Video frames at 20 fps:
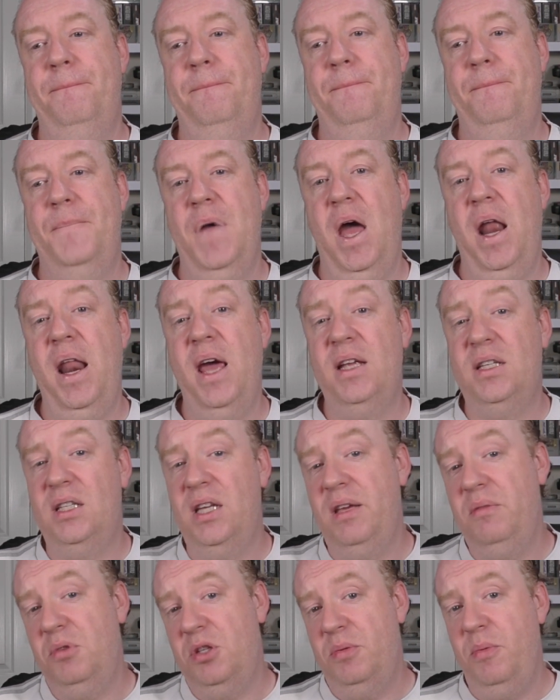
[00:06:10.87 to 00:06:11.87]
that
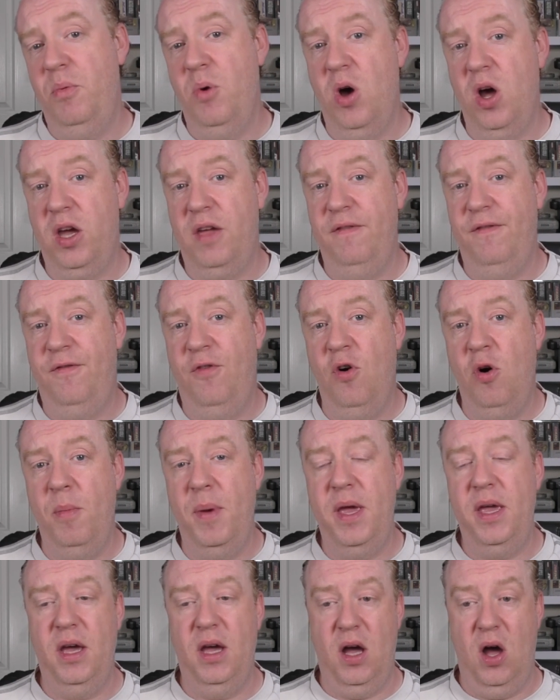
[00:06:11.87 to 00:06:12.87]
seems to be working for
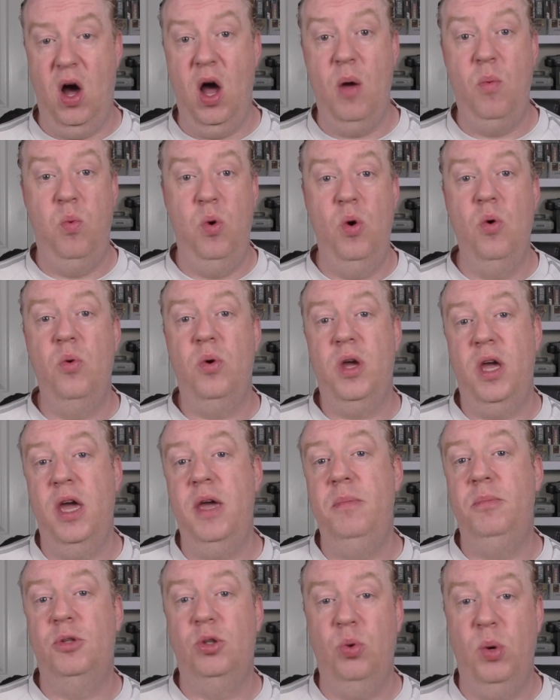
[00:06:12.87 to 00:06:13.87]
me. I will
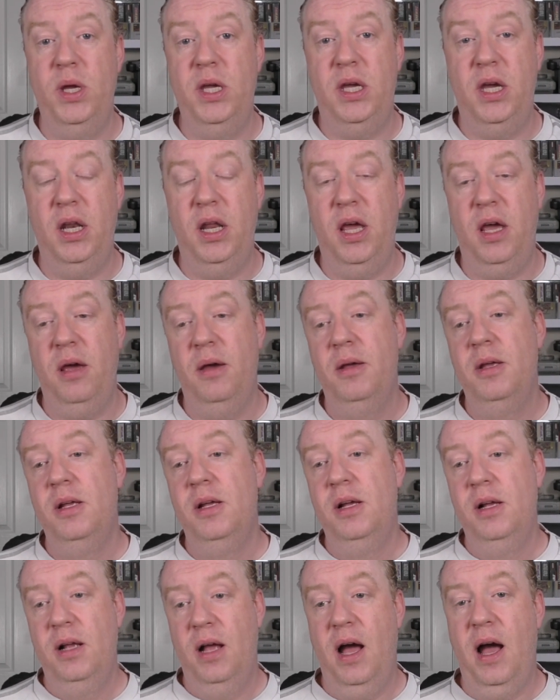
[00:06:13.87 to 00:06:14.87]
keep tweaking it.
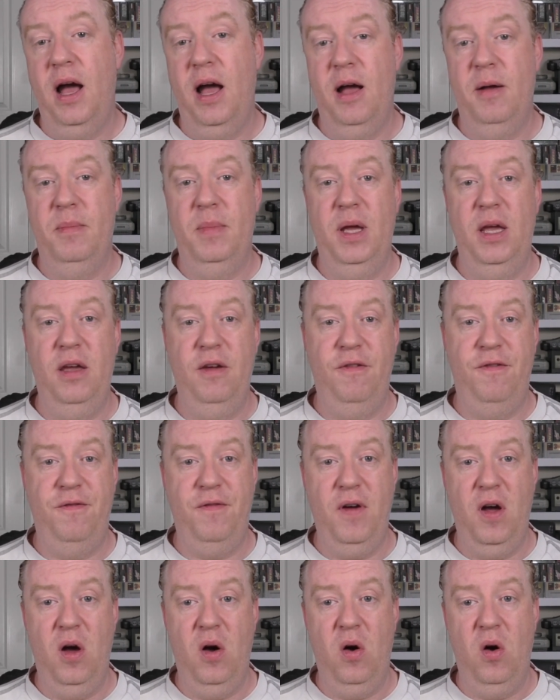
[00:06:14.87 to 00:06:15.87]

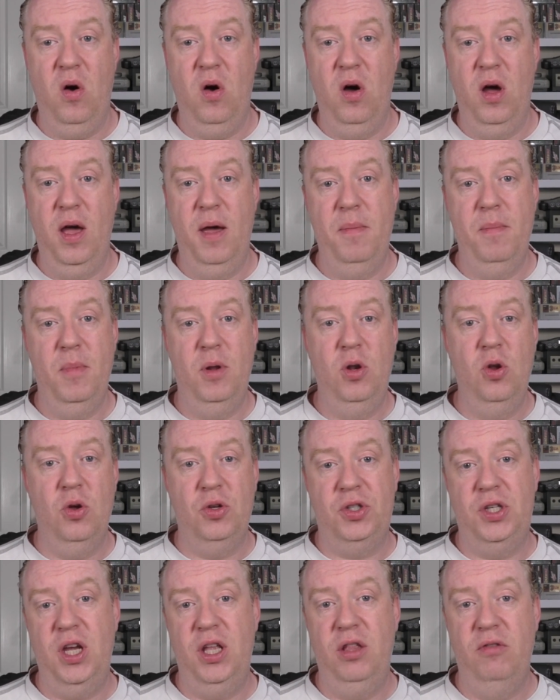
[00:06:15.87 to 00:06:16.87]
If I'm
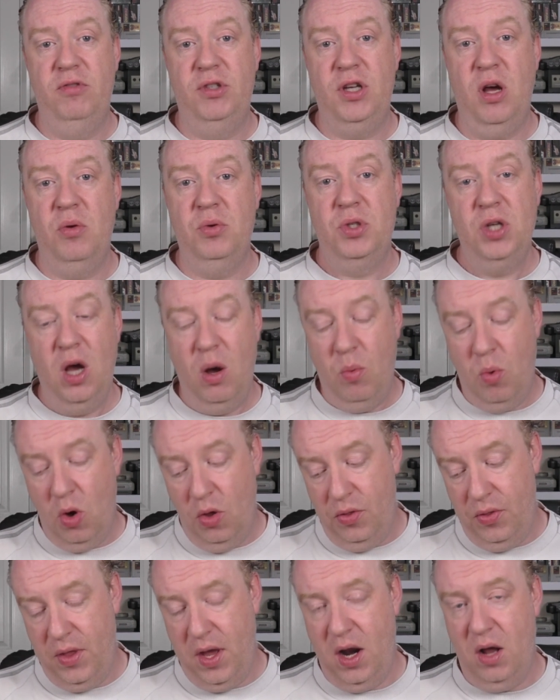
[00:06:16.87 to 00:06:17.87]
not seeing the results that I
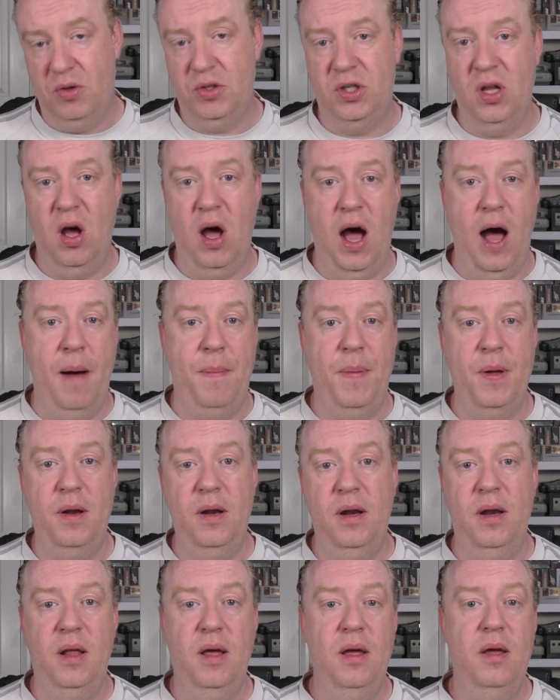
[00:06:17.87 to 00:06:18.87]
want, then I'll start
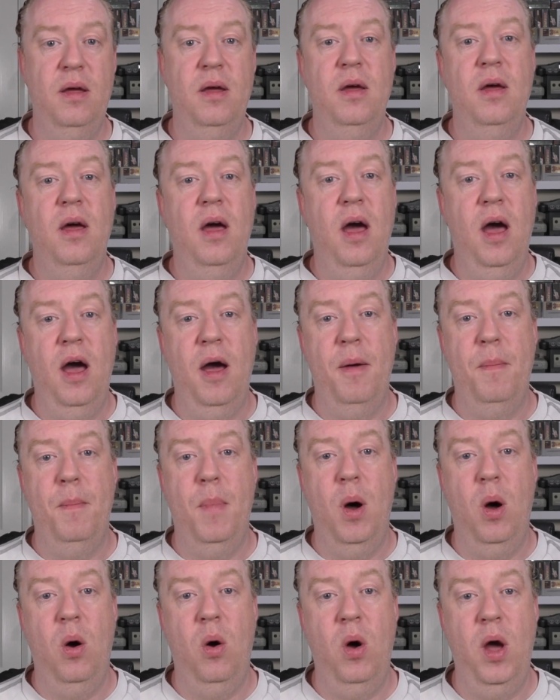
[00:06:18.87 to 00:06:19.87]
upping
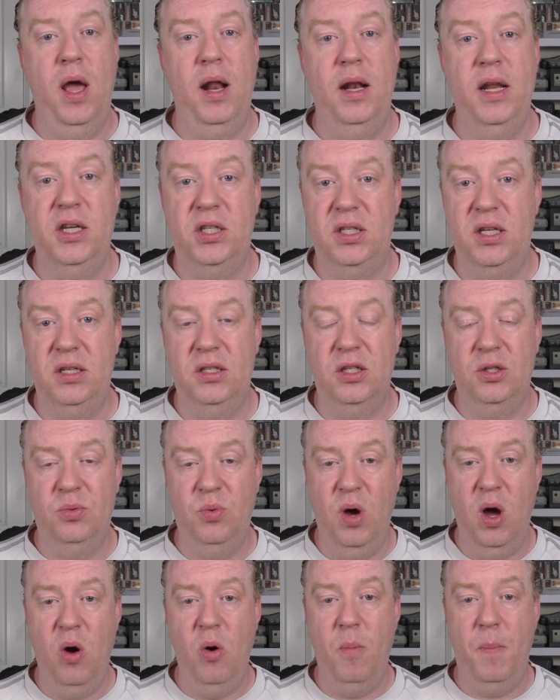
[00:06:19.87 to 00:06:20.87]
my listings as
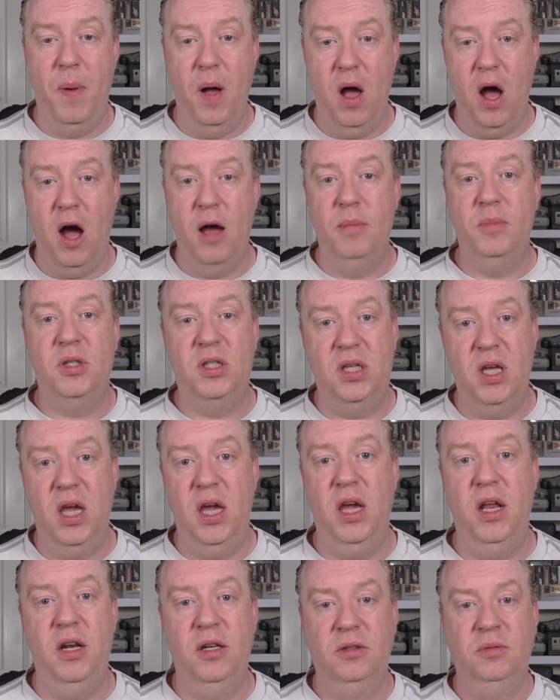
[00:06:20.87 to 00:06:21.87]
well. But I'm
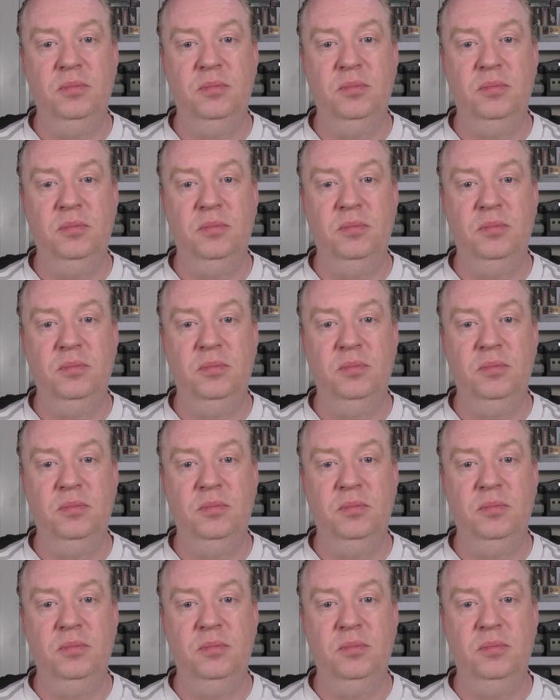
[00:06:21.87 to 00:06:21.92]
seeing